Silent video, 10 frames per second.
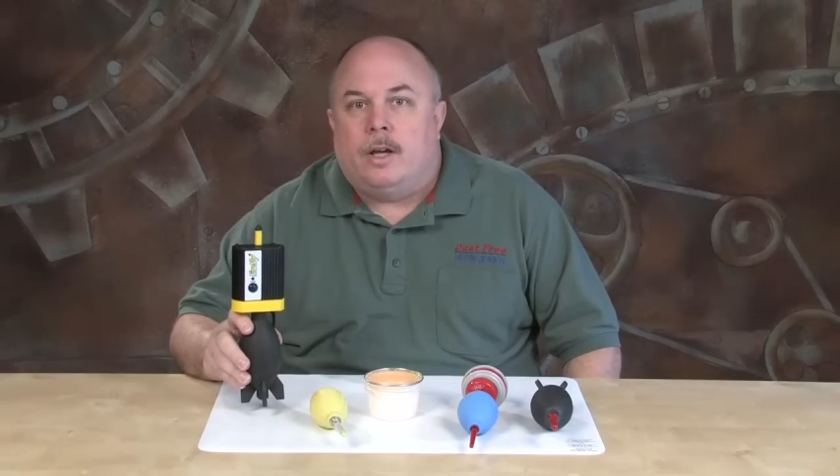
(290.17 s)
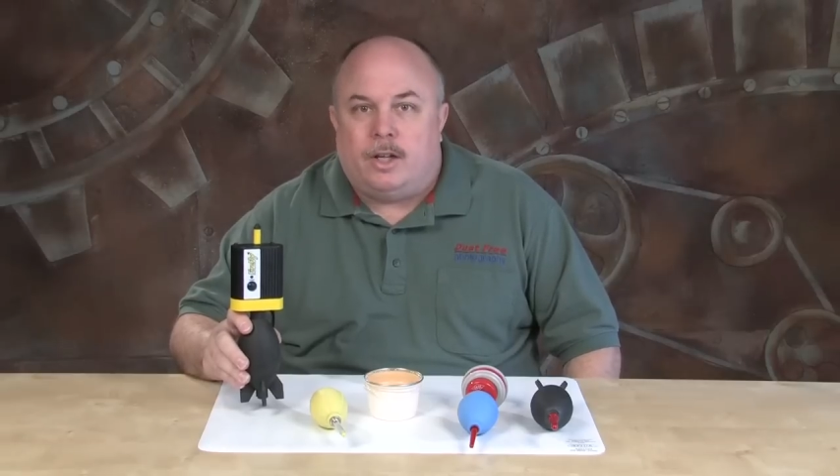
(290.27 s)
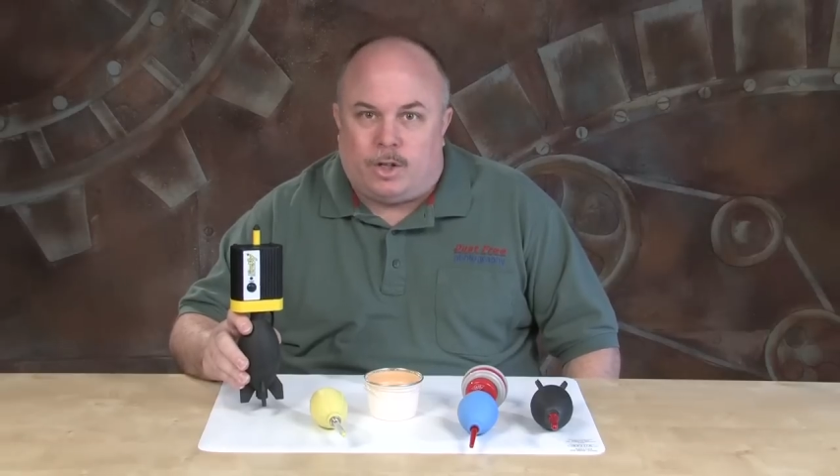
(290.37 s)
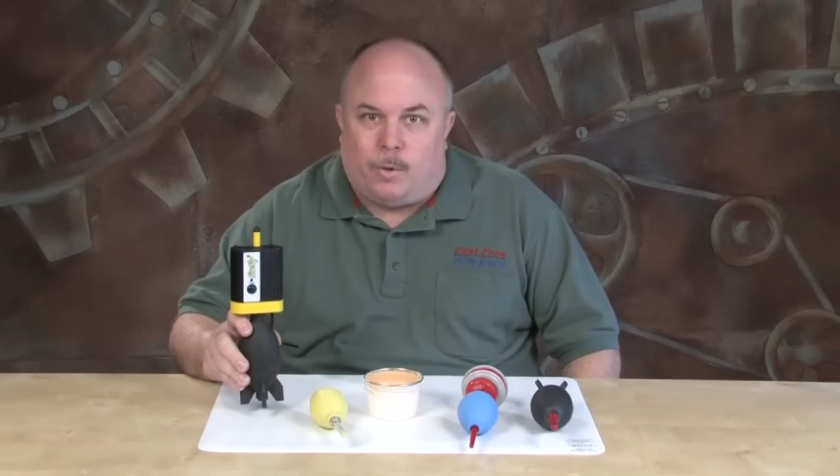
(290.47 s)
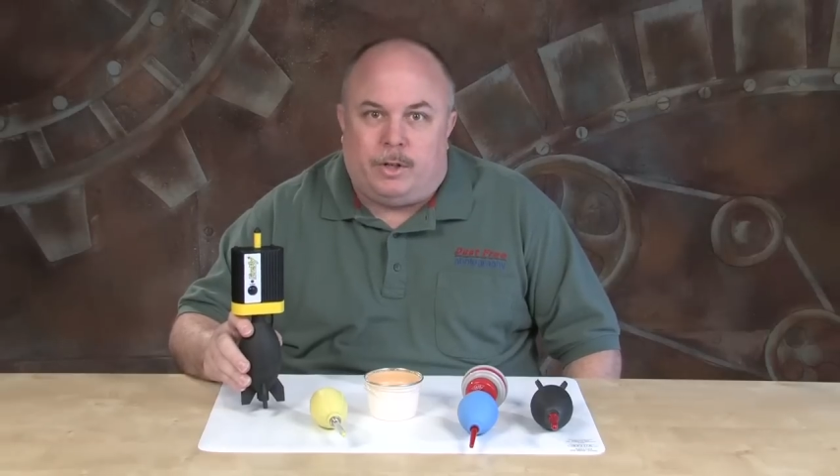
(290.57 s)

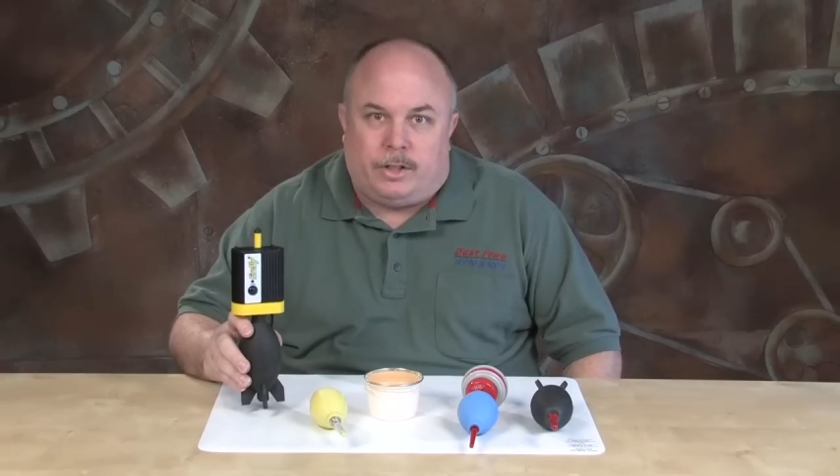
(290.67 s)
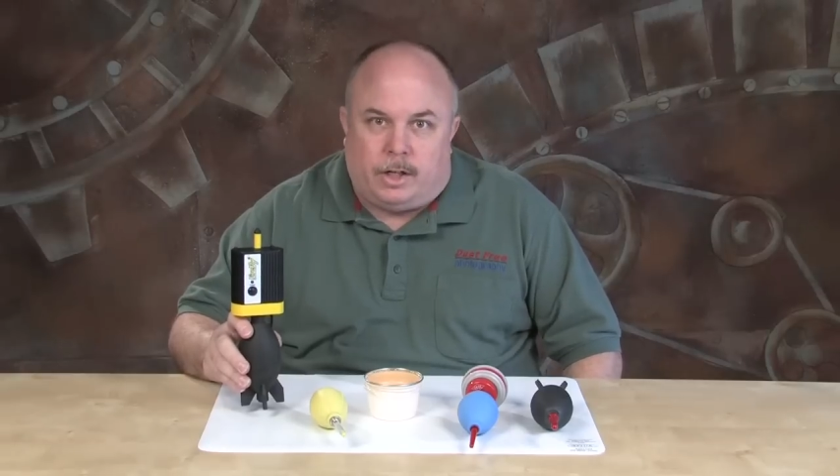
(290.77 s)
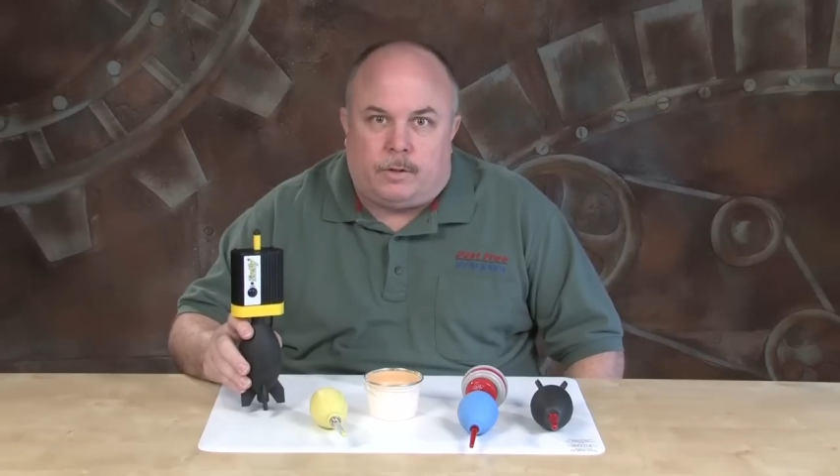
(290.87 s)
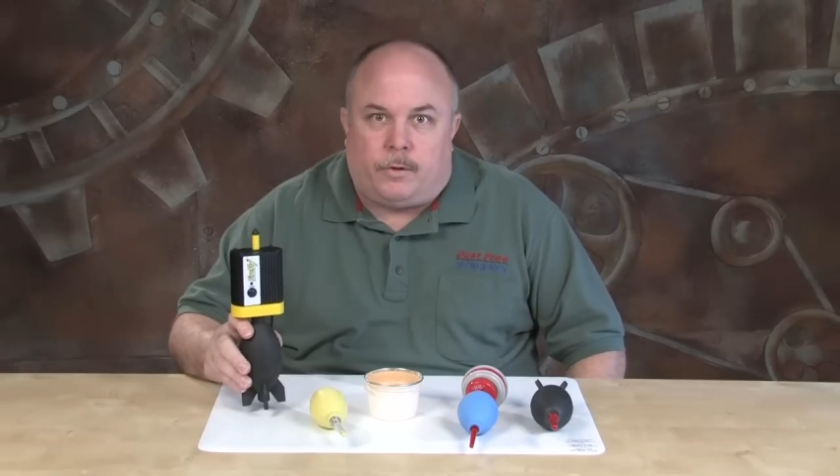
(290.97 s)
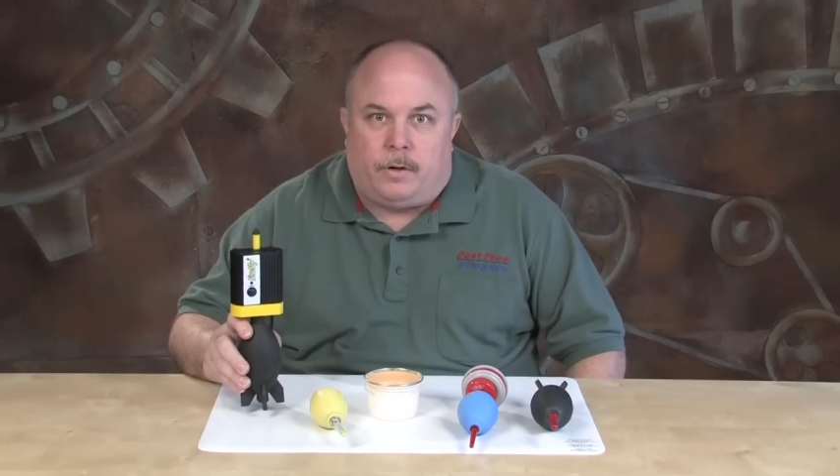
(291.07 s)
is always
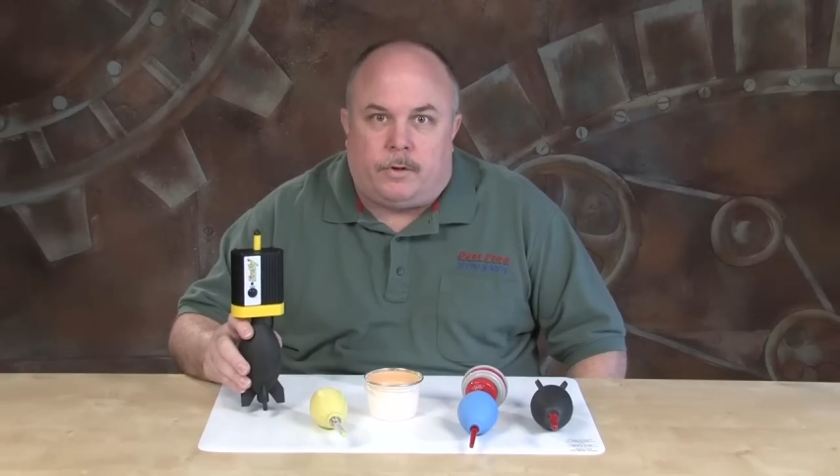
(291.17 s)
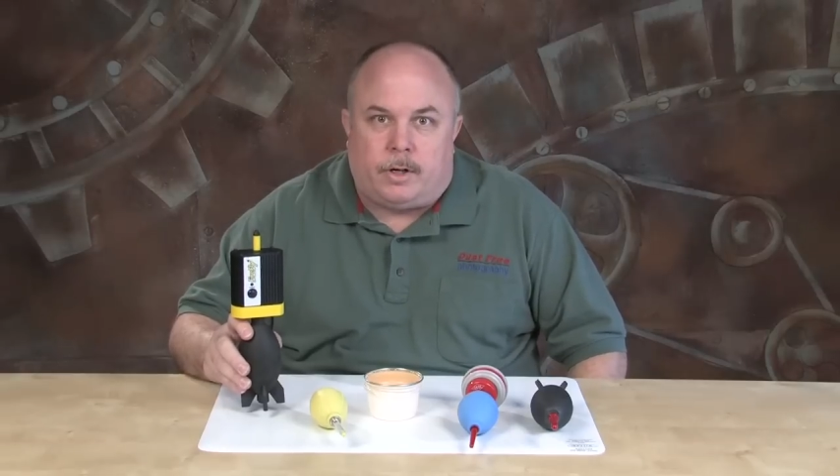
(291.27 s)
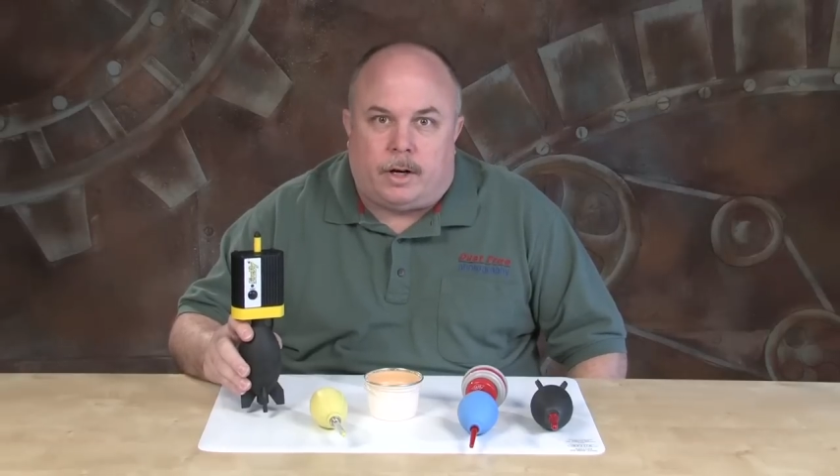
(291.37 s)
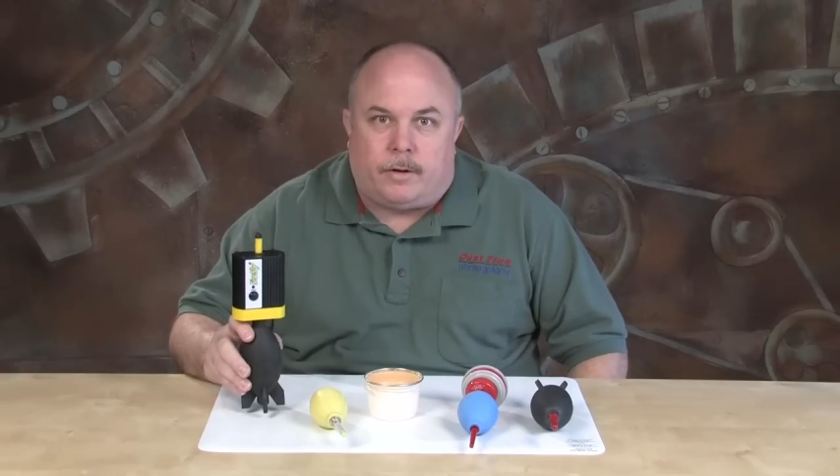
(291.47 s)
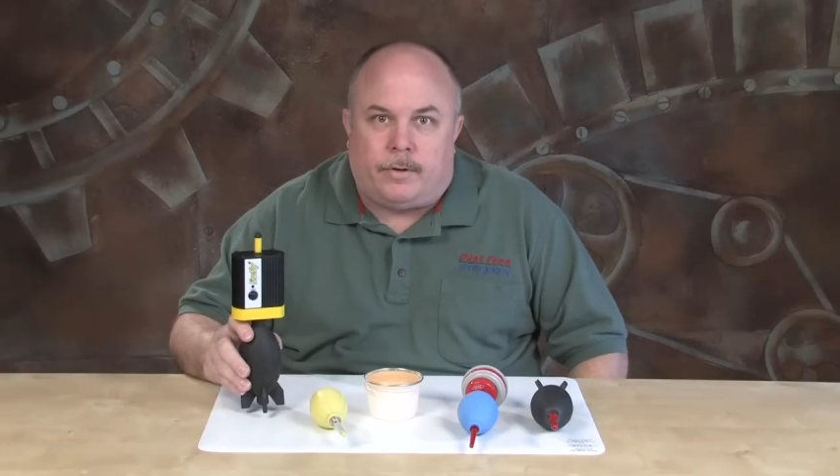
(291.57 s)
dust-free
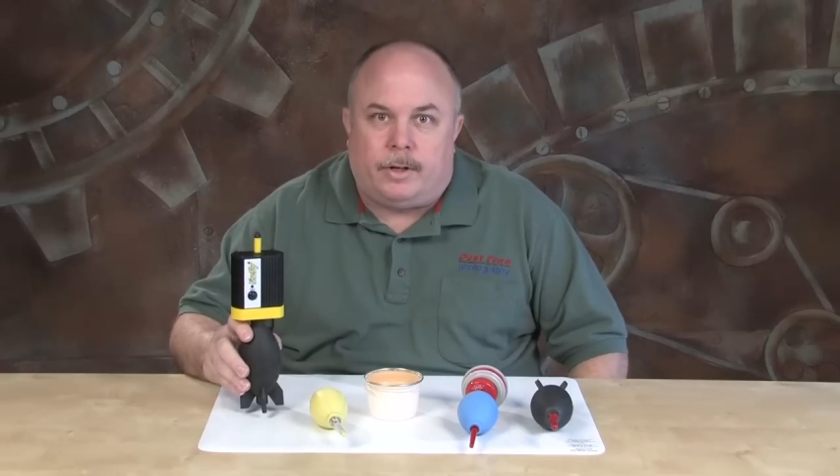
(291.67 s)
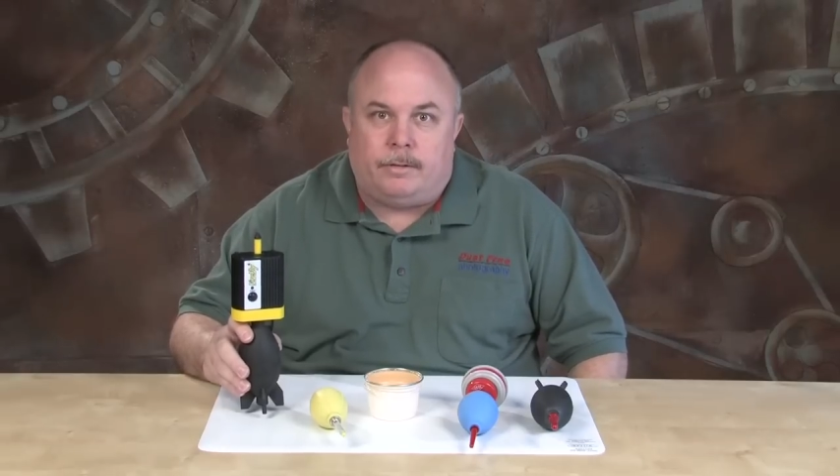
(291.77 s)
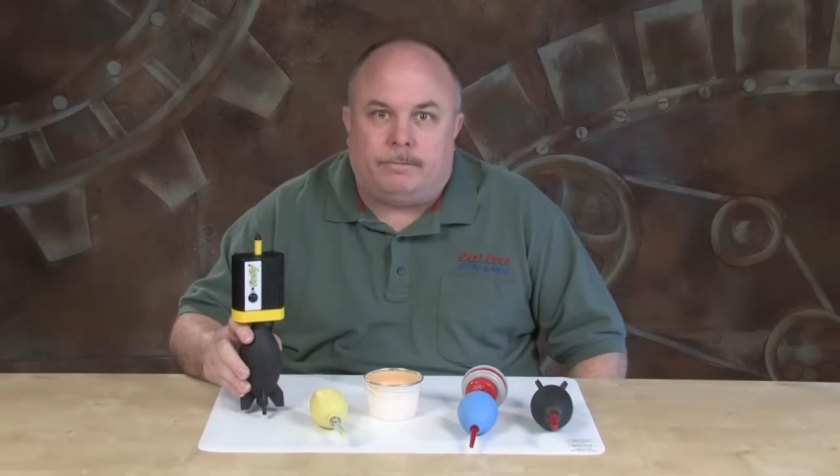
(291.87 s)
photography.